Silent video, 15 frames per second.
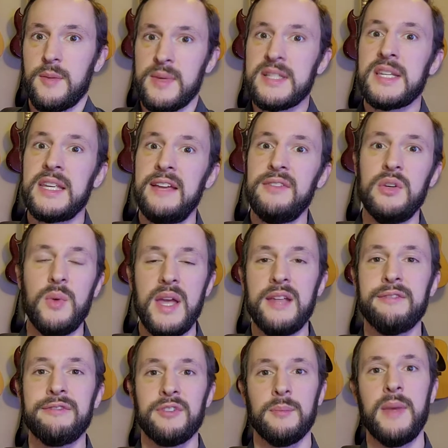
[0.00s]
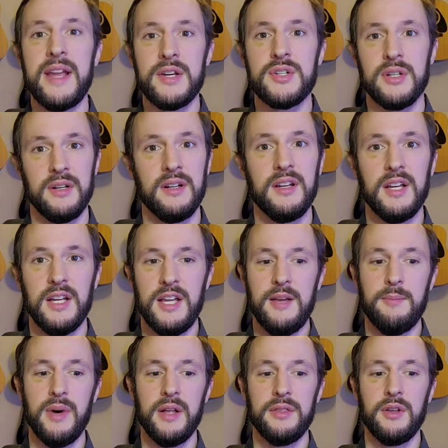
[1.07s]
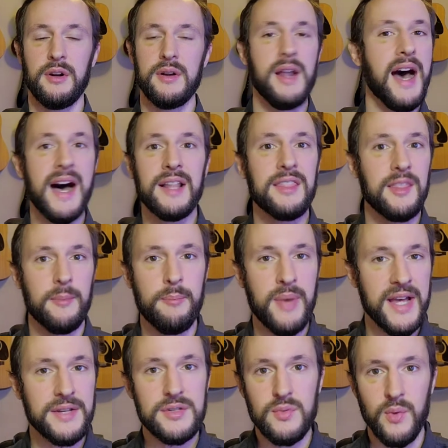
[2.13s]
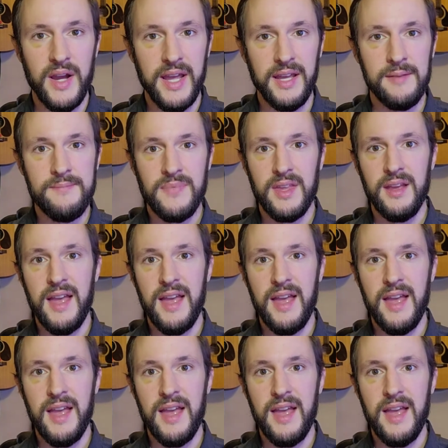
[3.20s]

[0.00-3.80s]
They're meant to give you information, but they're not the best way